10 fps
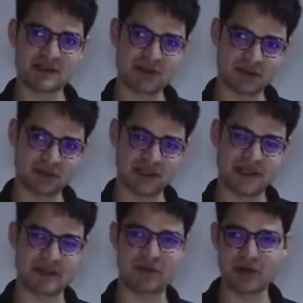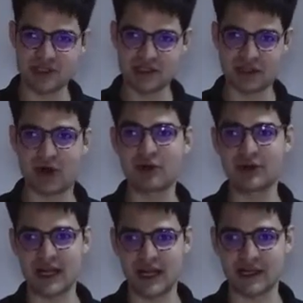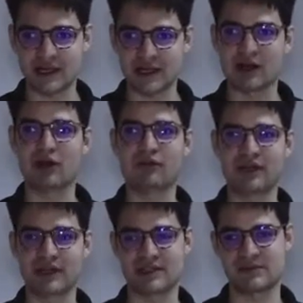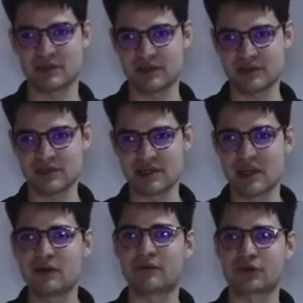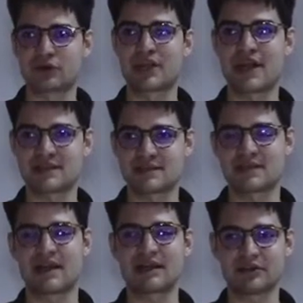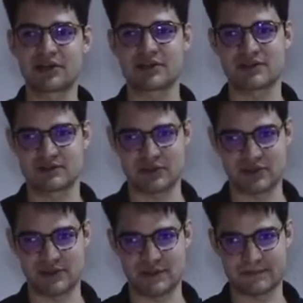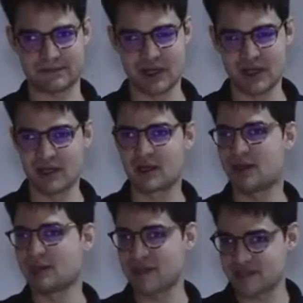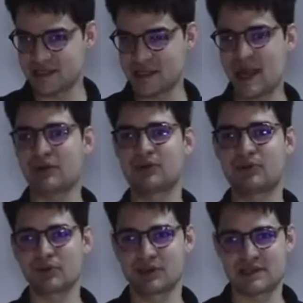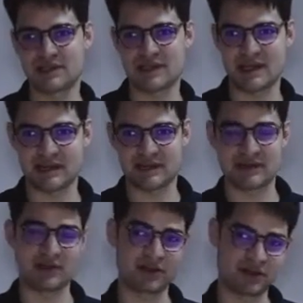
is a tool that can bridge your online and offline experience for your guests and your customers. Basically, how it works is that